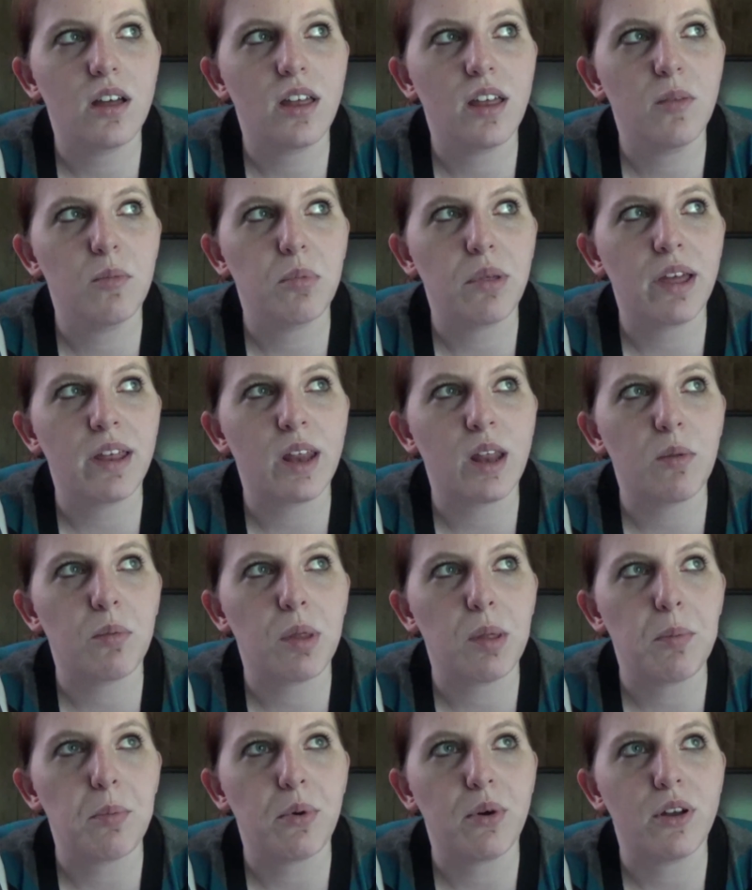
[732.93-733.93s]
implant that
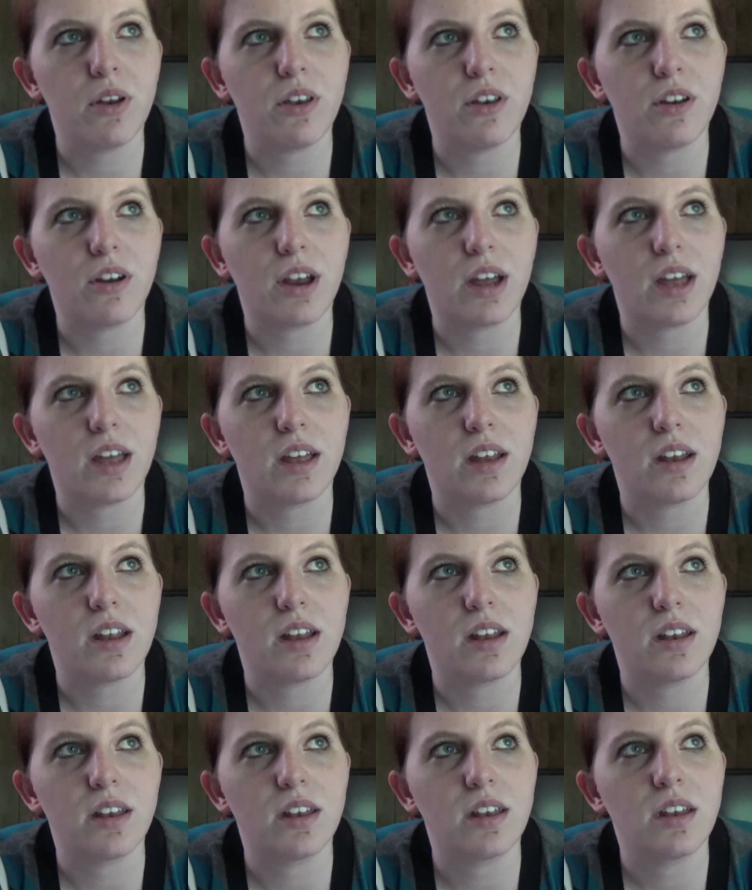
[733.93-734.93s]
they put in your head,
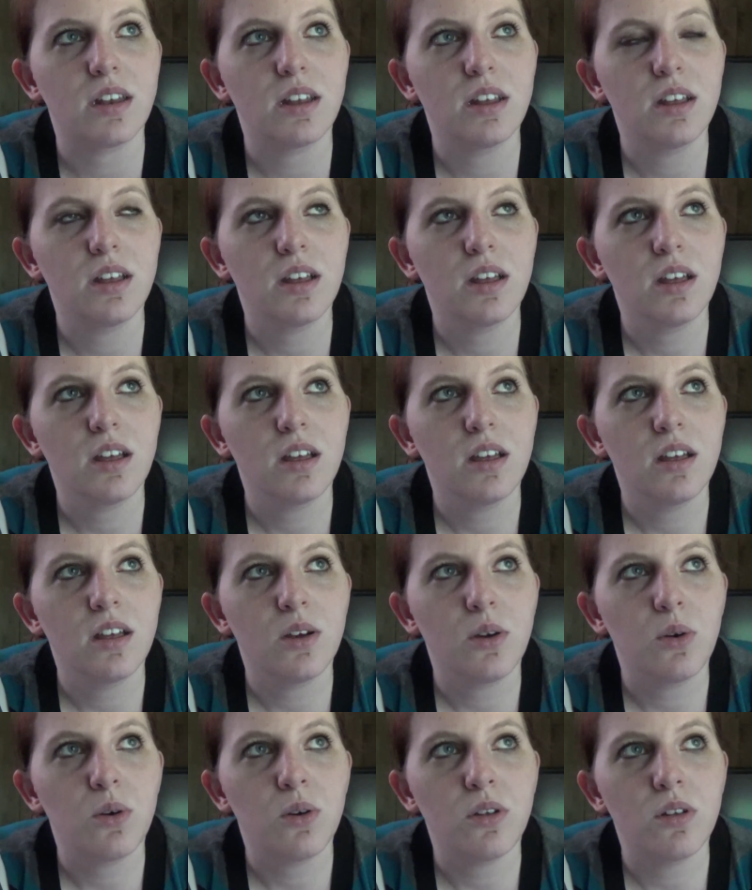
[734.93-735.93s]
and
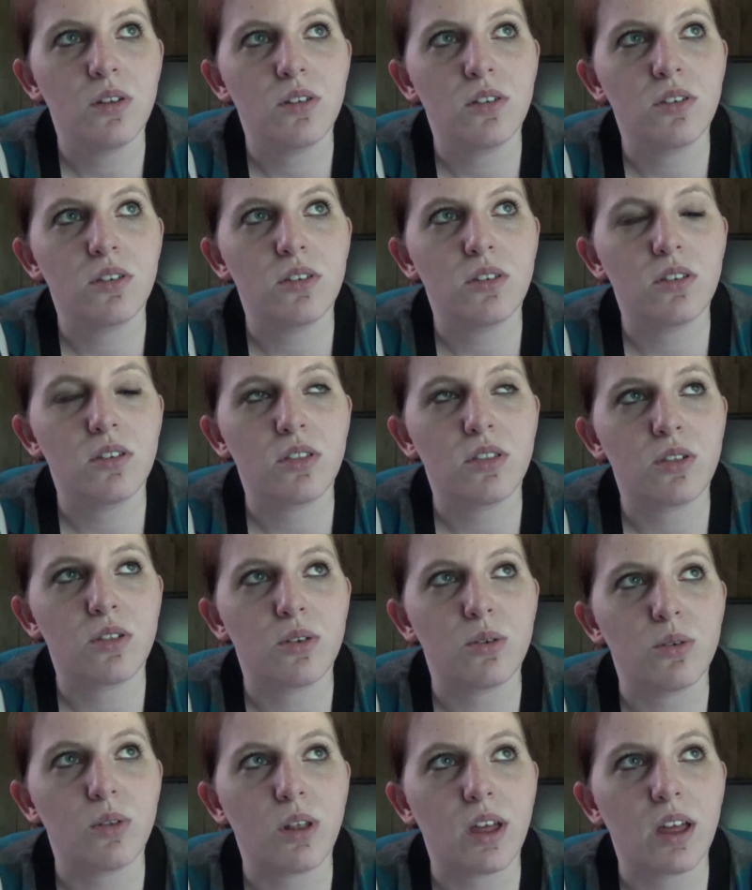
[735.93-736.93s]

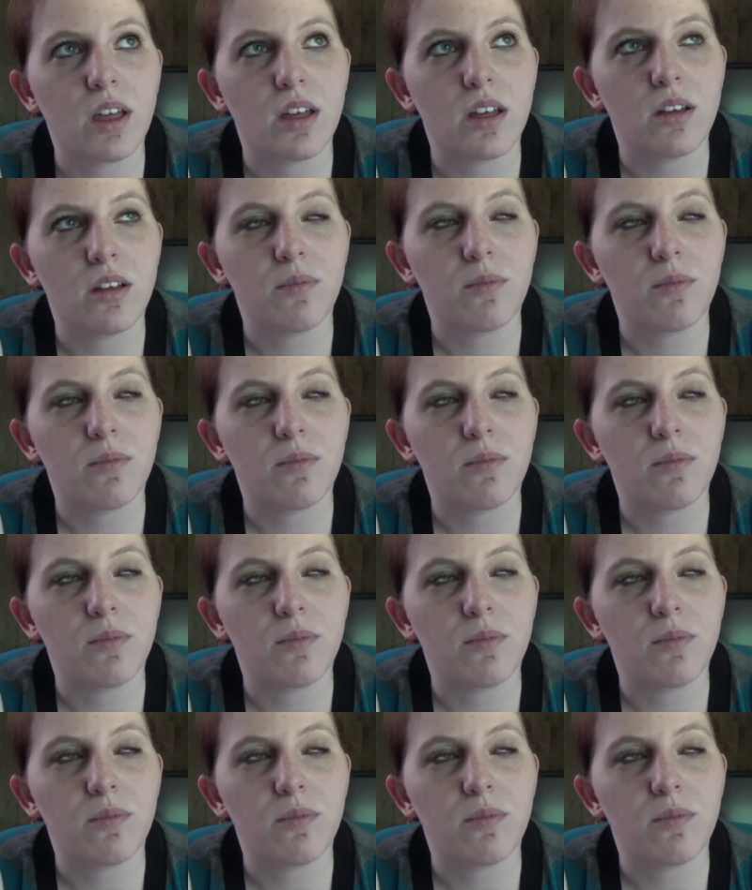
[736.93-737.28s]
through like